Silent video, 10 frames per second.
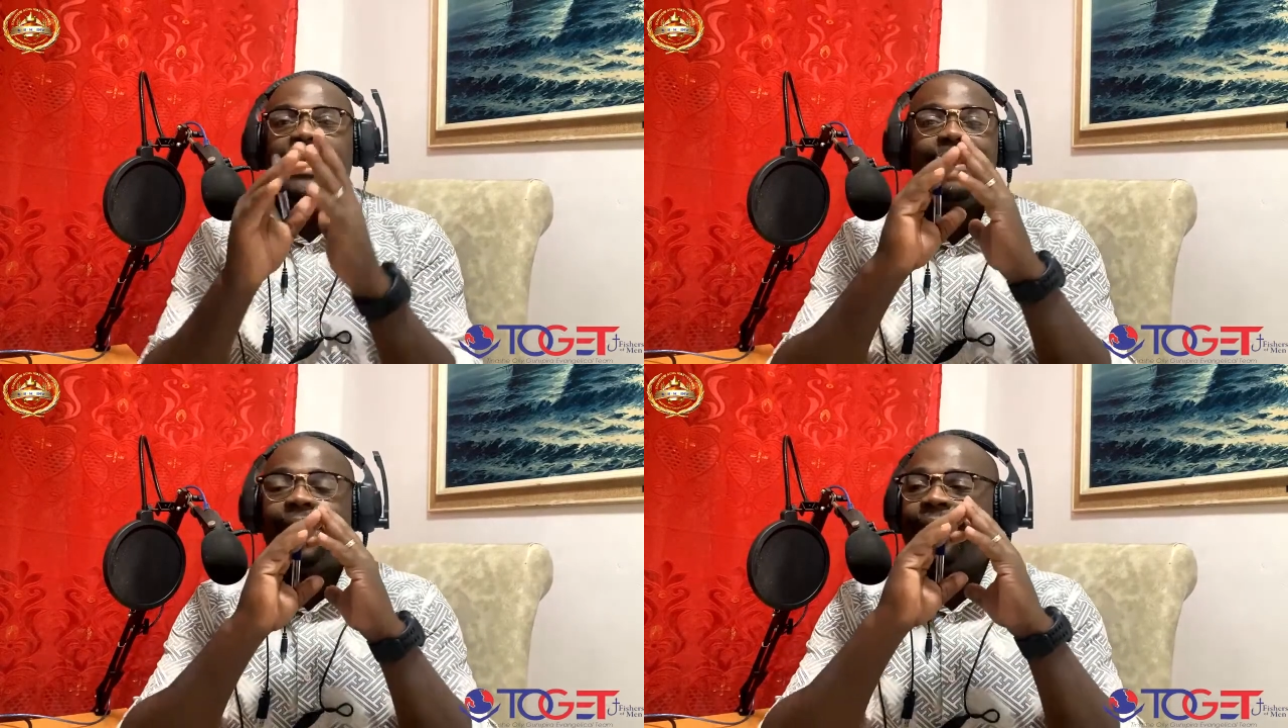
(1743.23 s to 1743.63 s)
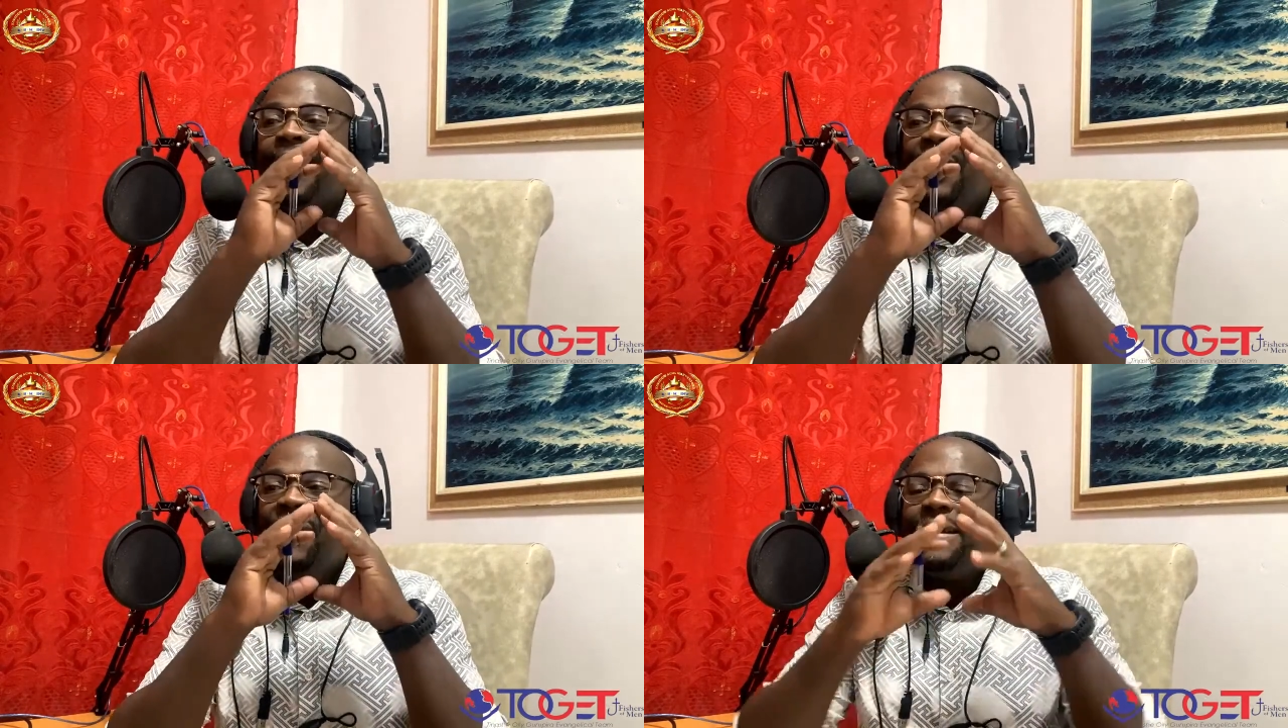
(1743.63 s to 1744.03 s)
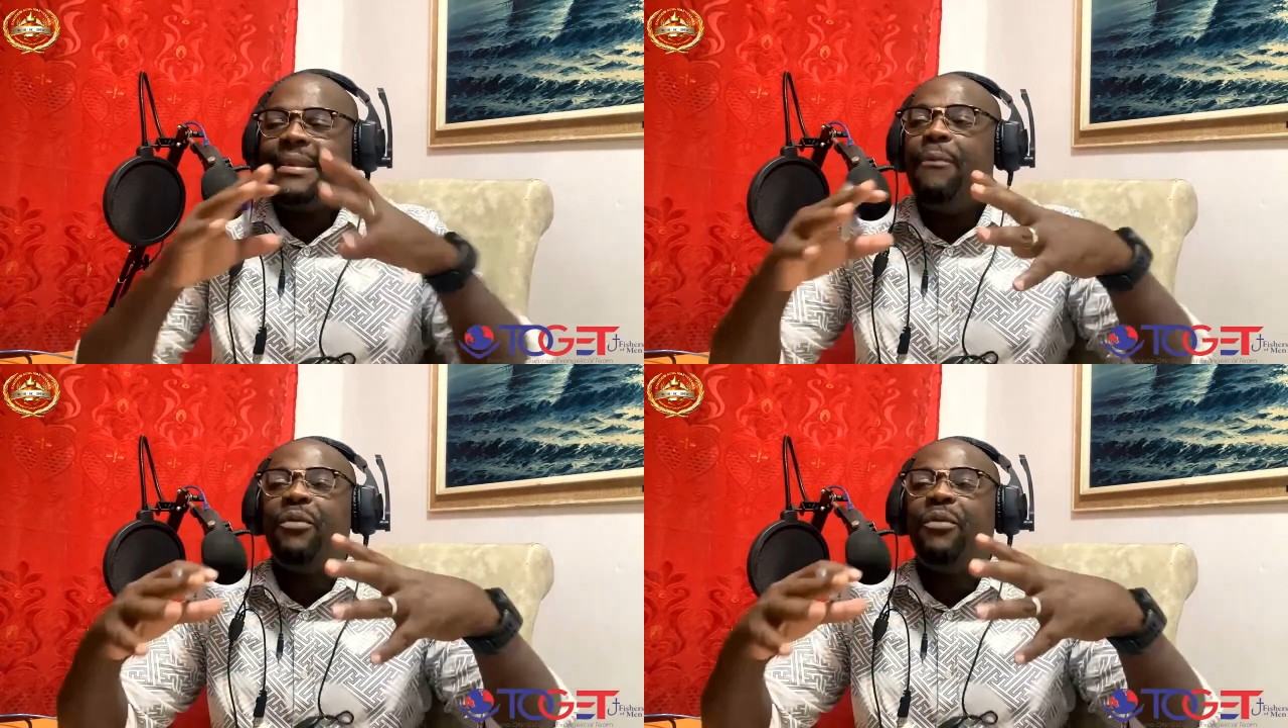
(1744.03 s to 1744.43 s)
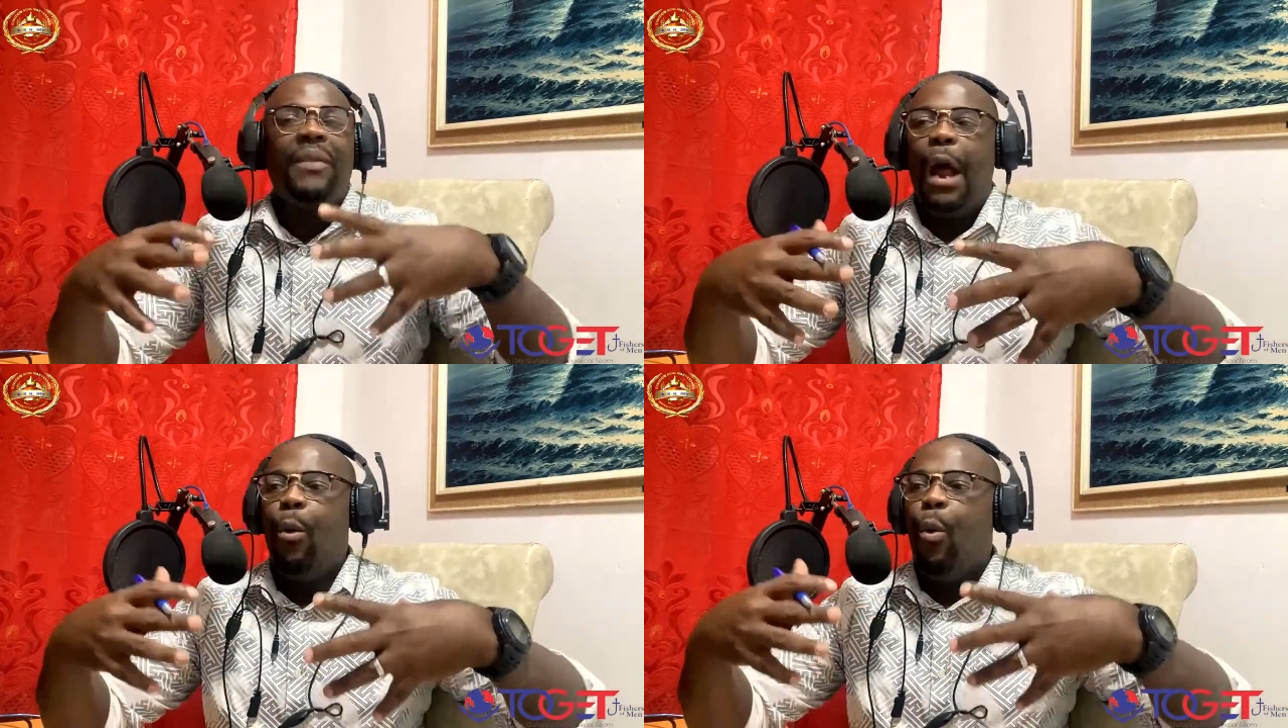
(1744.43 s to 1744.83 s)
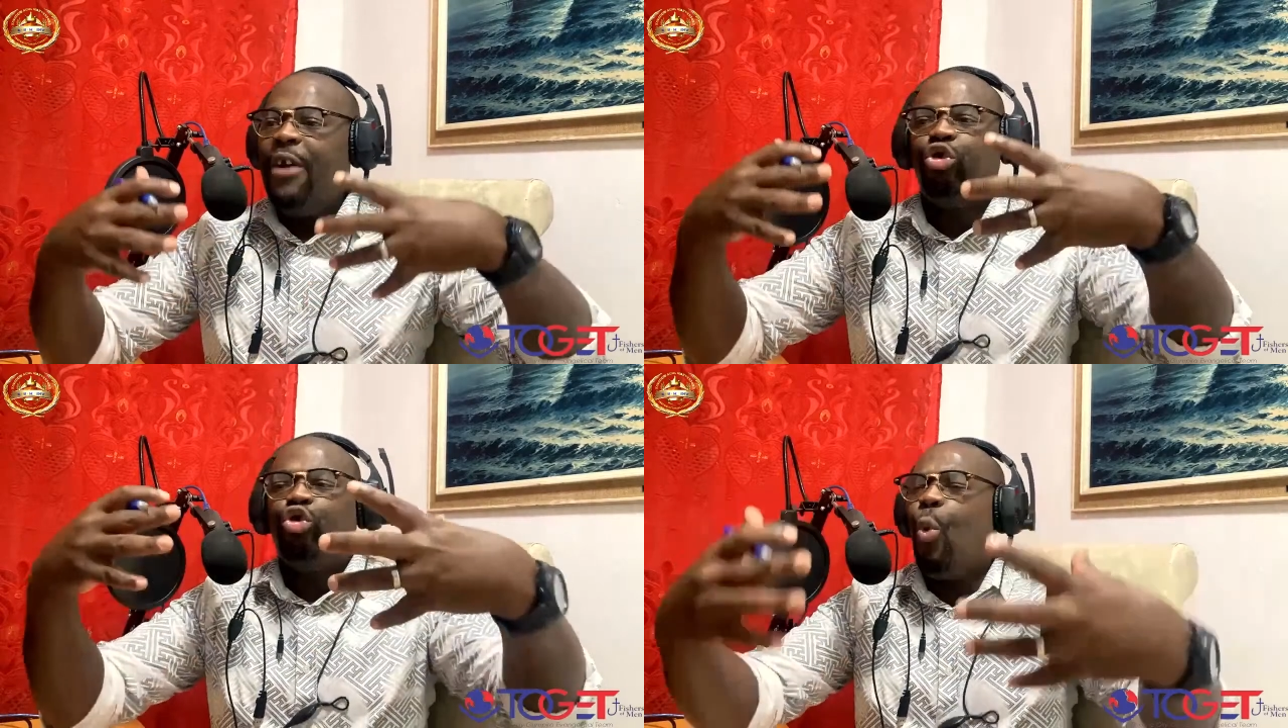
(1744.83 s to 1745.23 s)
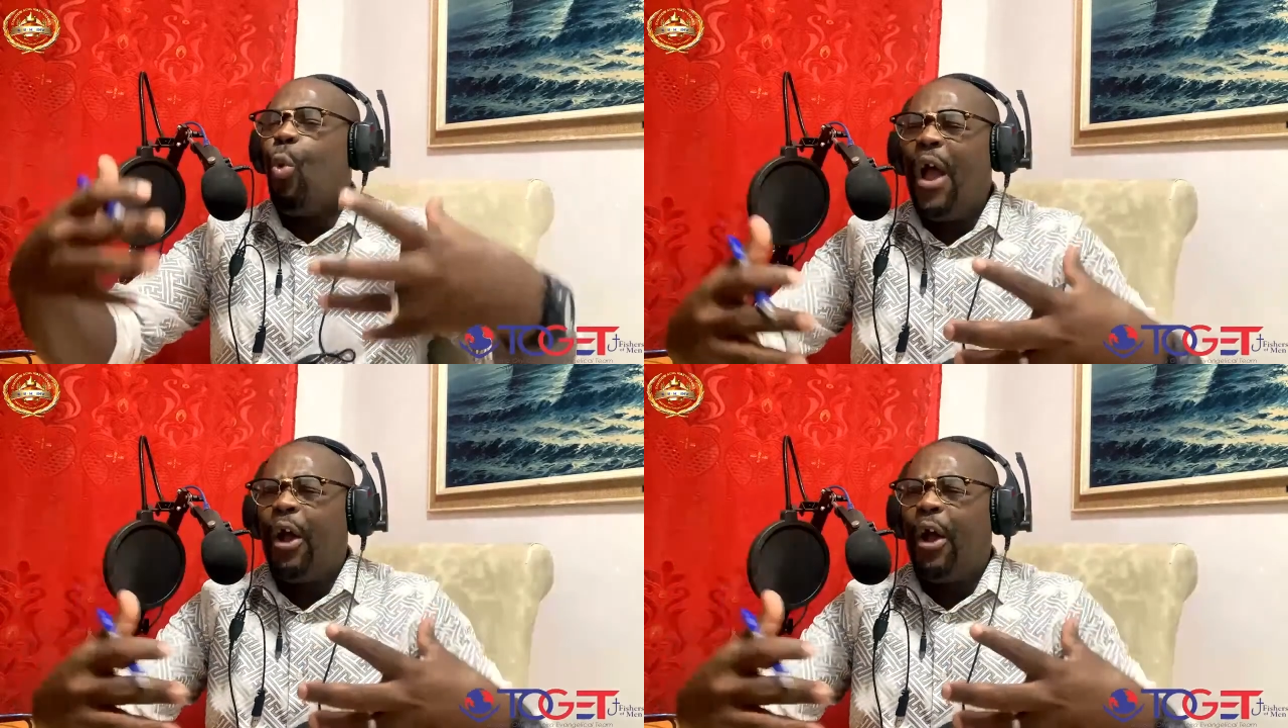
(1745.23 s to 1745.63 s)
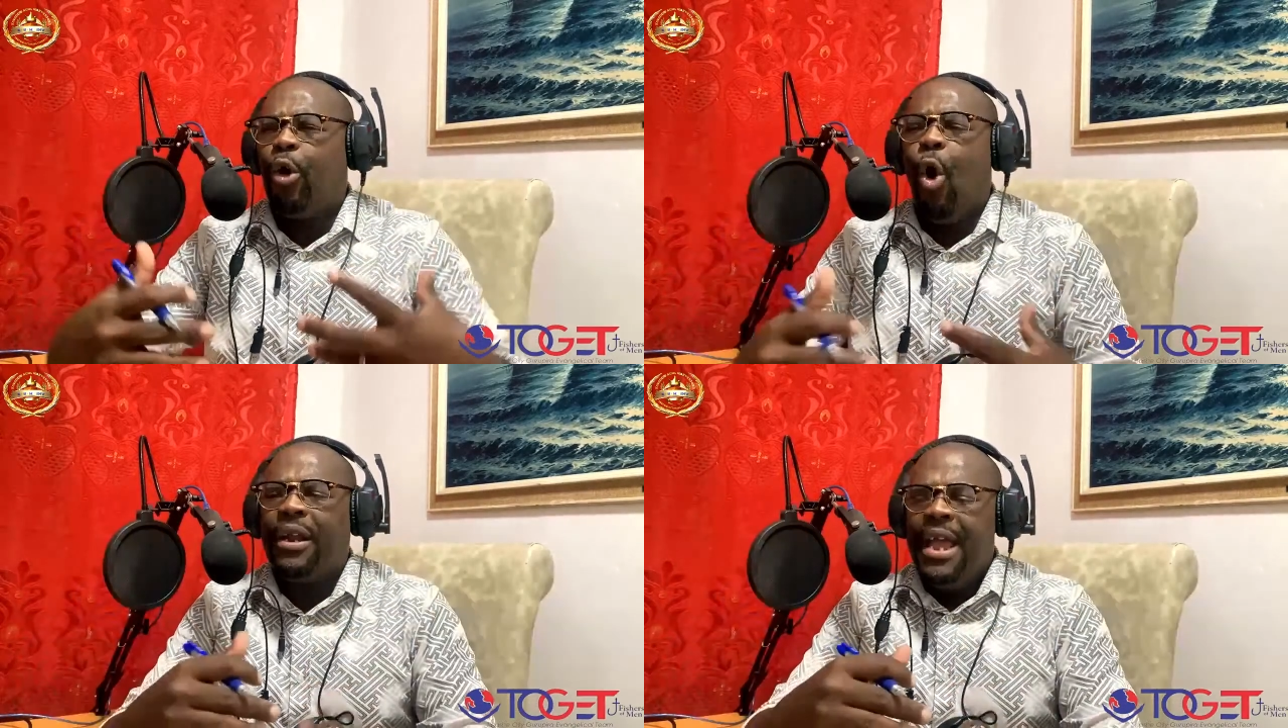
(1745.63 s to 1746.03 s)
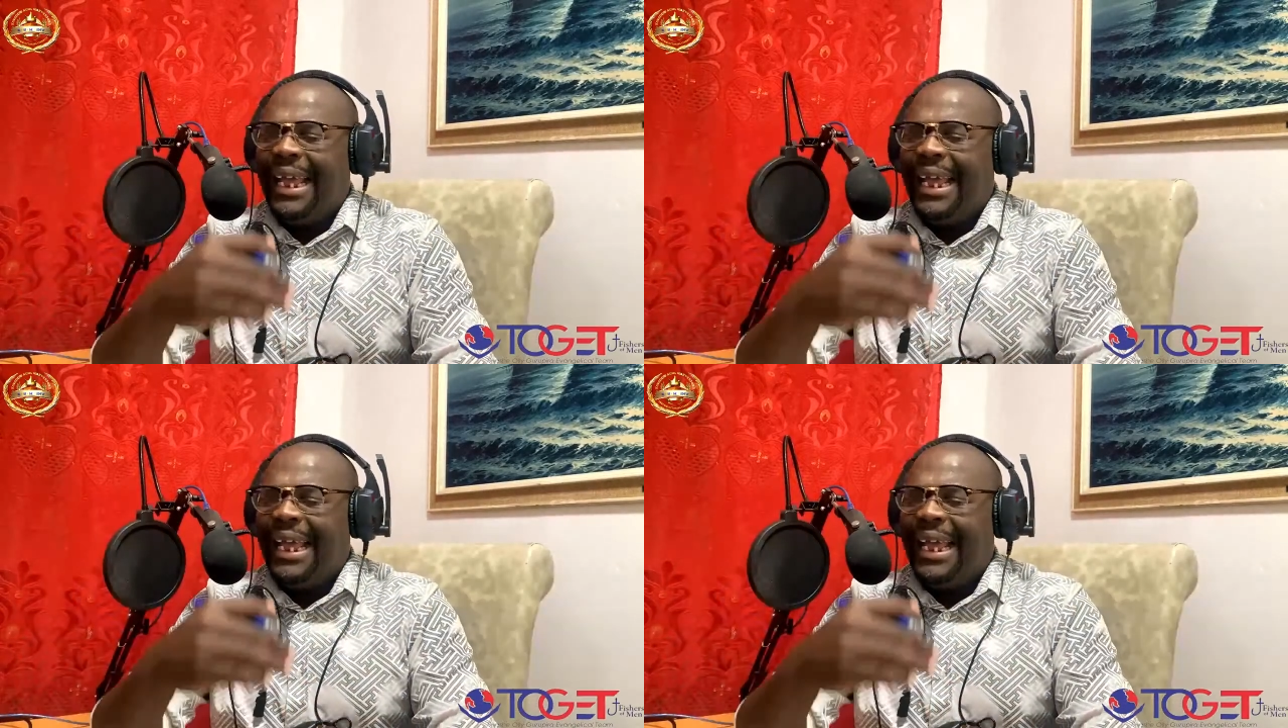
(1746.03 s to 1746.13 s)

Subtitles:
This is something that I want you to work on.